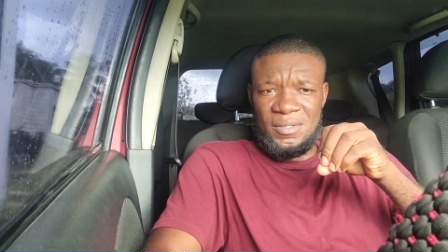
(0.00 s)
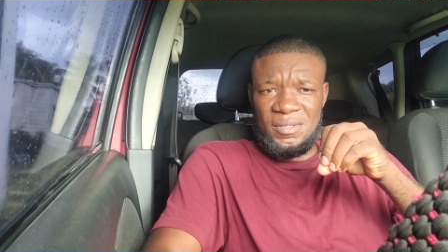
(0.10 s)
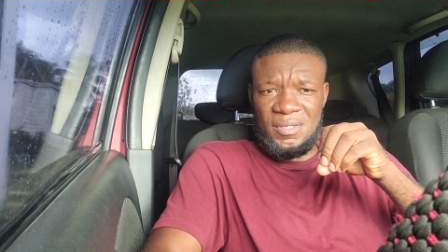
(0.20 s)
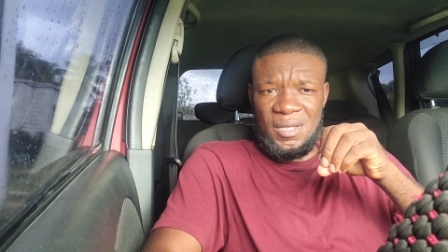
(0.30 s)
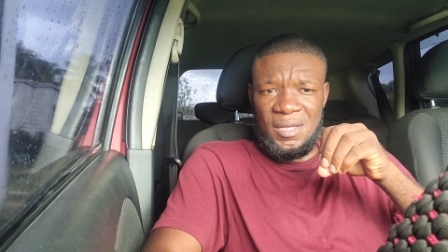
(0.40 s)

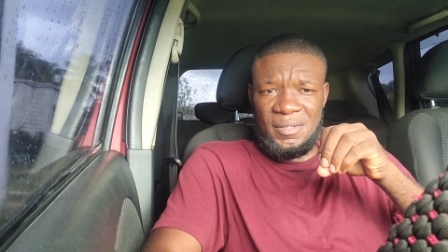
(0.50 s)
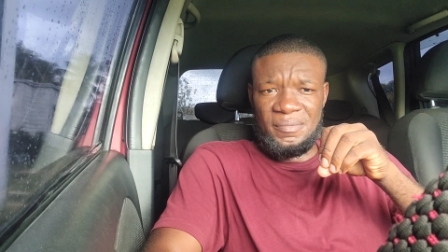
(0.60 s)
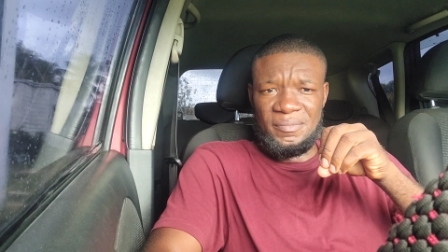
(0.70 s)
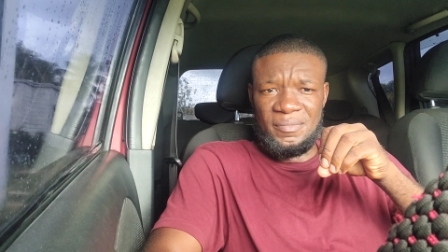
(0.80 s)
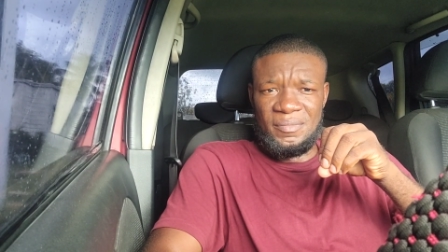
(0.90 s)
Zin,
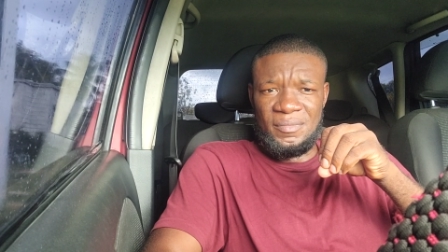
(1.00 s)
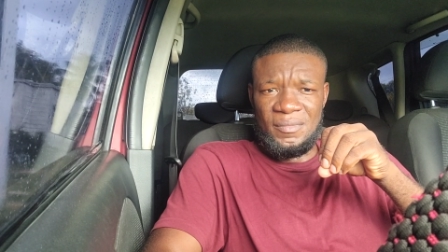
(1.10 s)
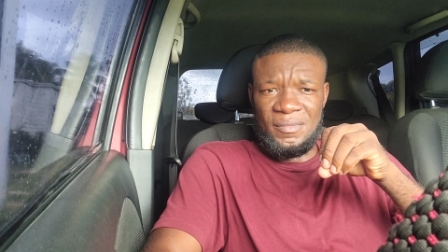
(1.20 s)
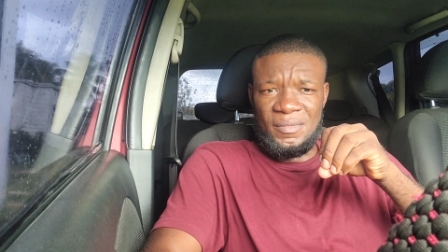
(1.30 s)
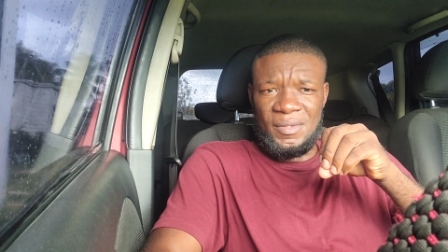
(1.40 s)

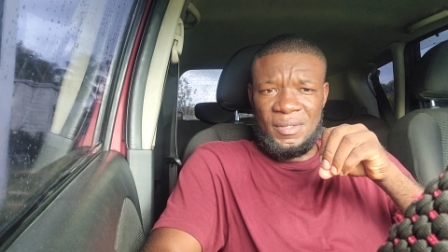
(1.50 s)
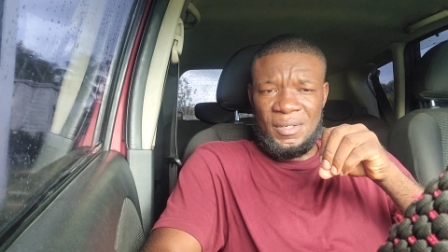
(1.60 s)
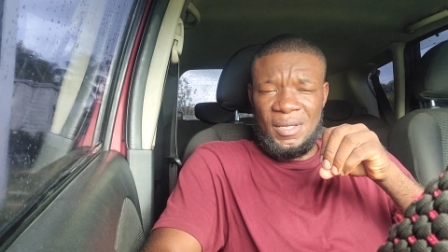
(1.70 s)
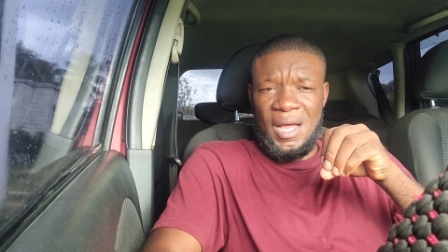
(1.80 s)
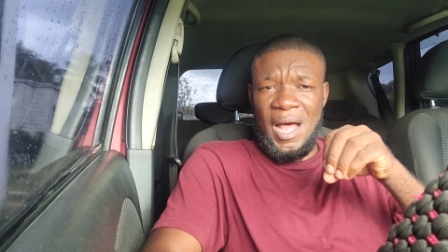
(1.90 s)

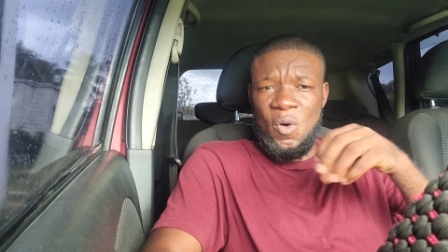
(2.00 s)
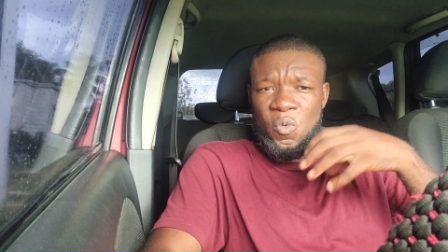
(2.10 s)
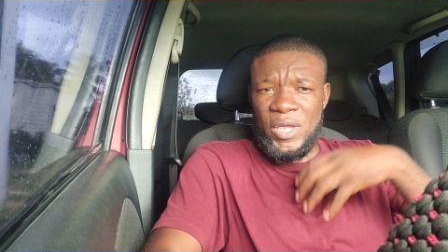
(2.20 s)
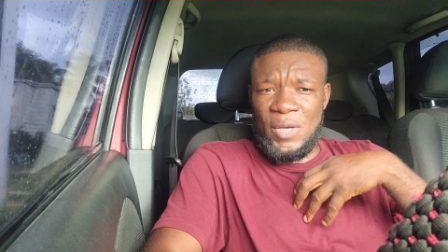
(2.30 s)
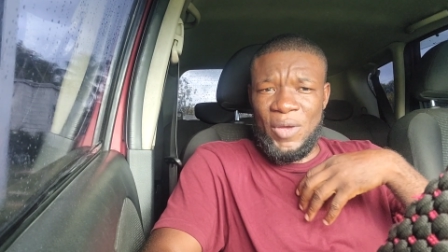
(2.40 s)

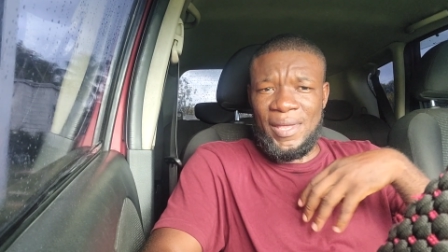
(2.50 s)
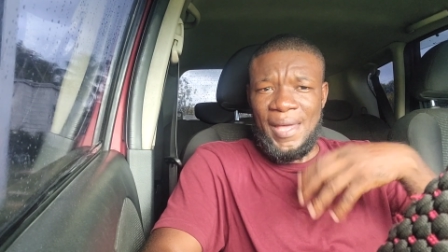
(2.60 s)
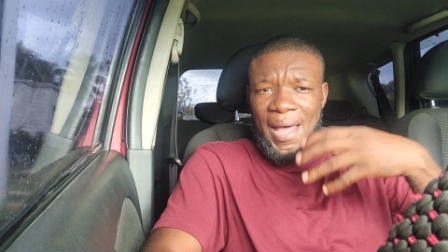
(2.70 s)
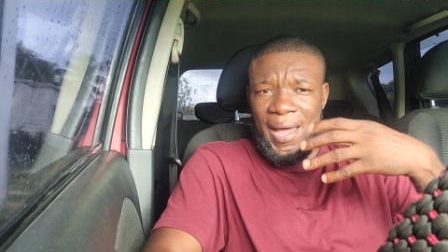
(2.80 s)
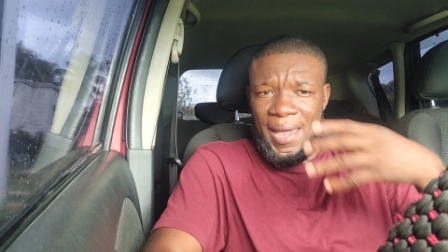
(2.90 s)
and we we
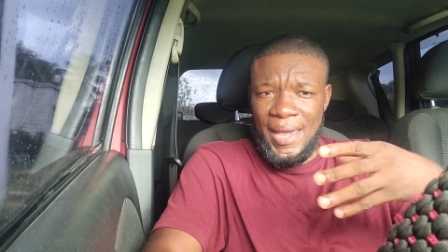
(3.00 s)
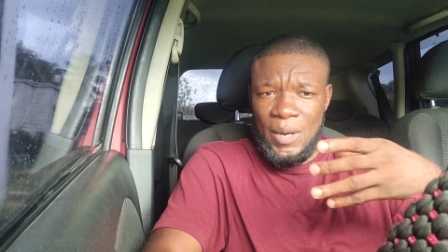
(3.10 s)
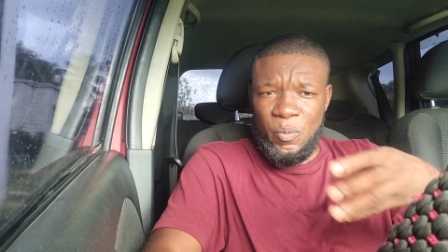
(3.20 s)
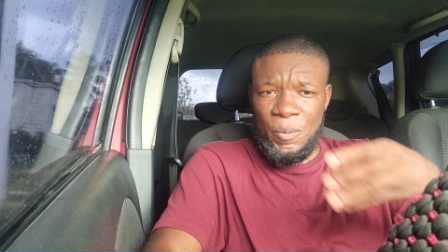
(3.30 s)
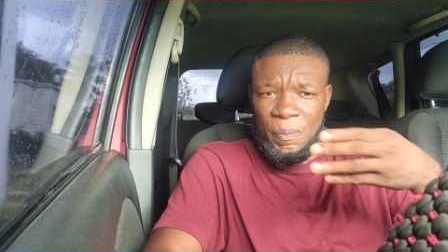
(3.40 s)
can
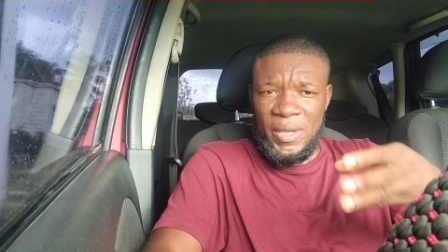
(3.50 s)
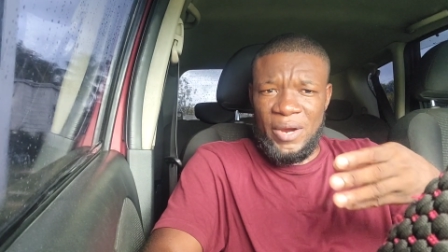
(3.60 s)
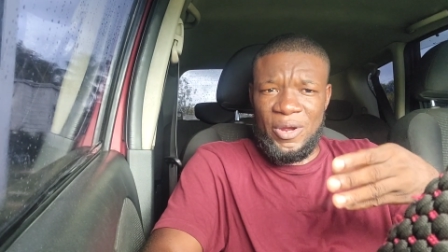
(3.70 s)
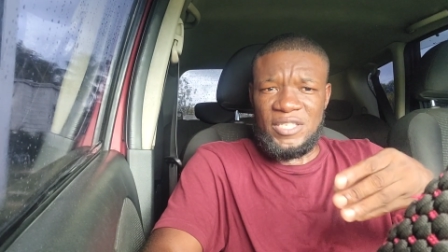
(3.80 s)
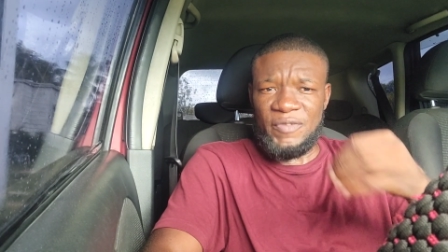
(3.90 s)
help with
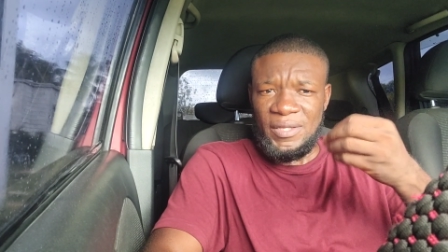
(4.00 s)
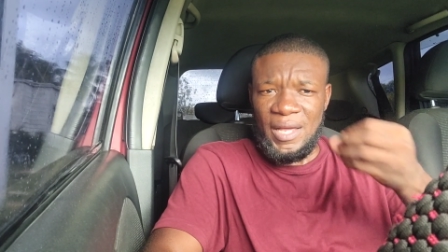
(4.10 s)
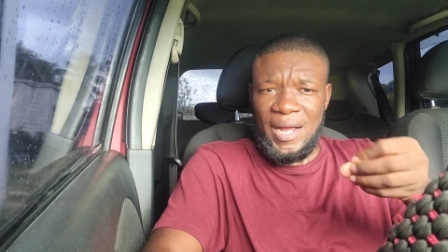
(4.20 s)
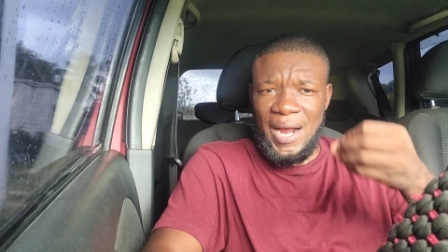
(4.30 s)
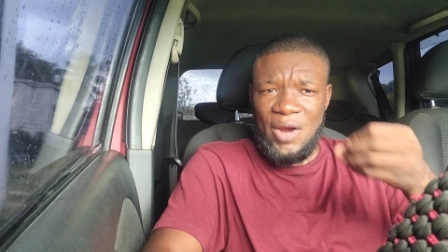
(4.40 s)
parents we
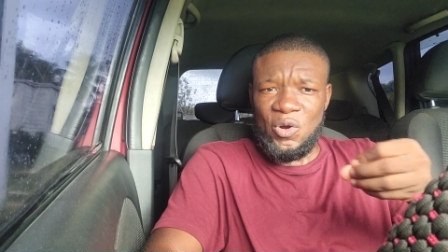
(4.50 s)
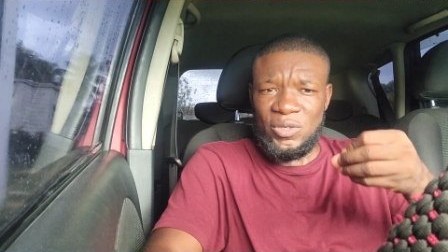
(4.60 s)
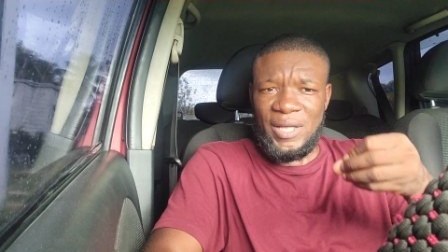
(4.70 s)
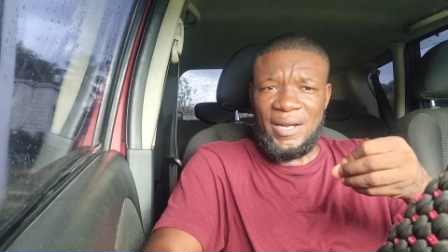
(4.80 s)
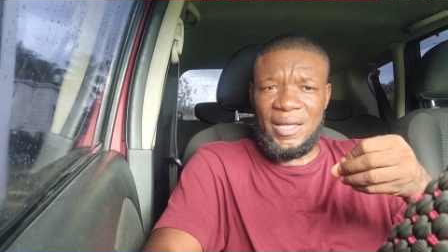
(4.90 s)
take her
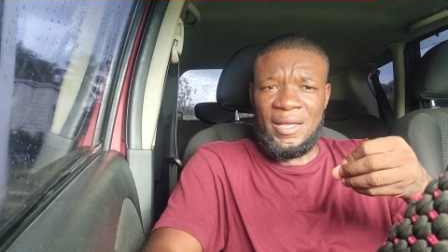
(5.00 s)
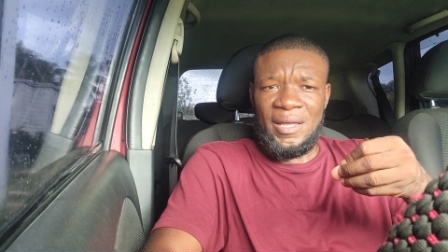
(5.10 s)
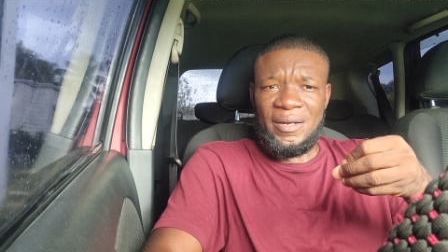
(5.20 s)
out of the,